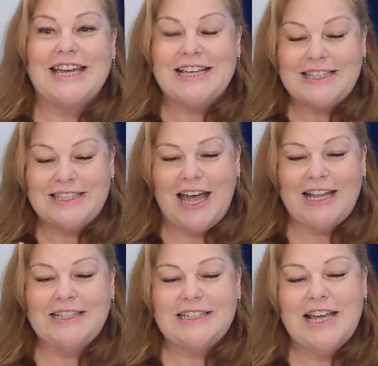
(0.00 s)
things,
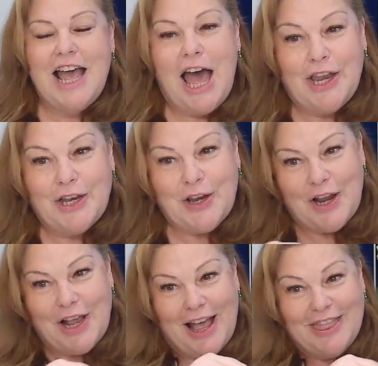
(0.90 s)
and and
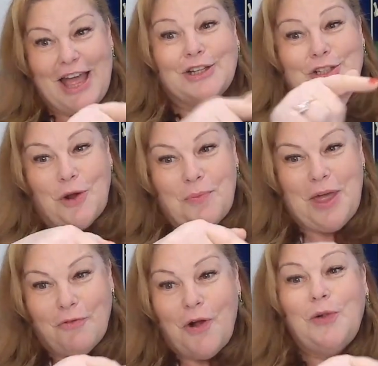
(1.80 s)
and that job,
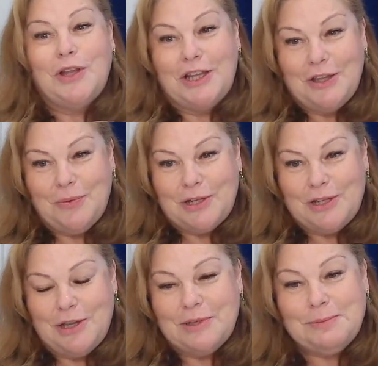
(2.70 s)
that role that you were
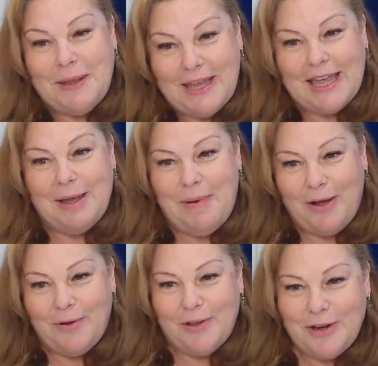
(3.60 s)
you were speaking
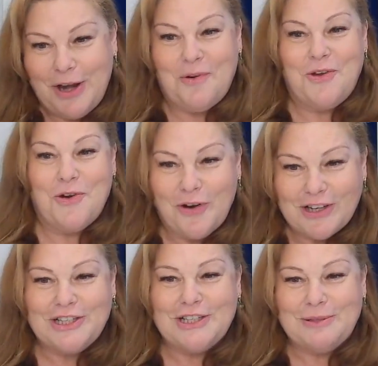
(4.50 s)
about, you know, on your
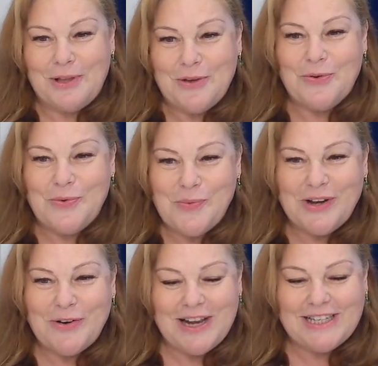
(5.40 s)
crutches when you're when
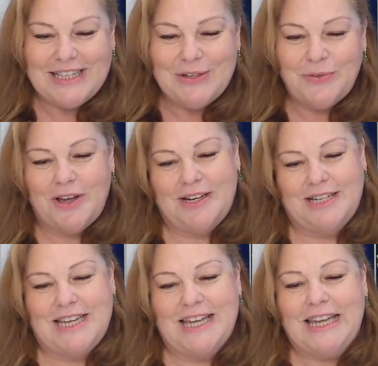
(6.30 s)
you're 18 or
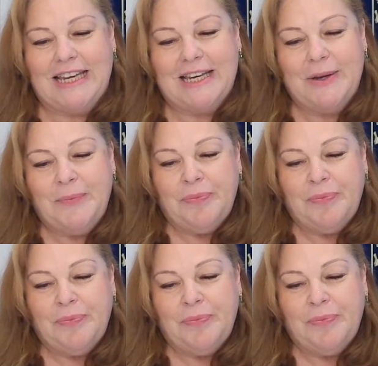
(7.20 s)
19,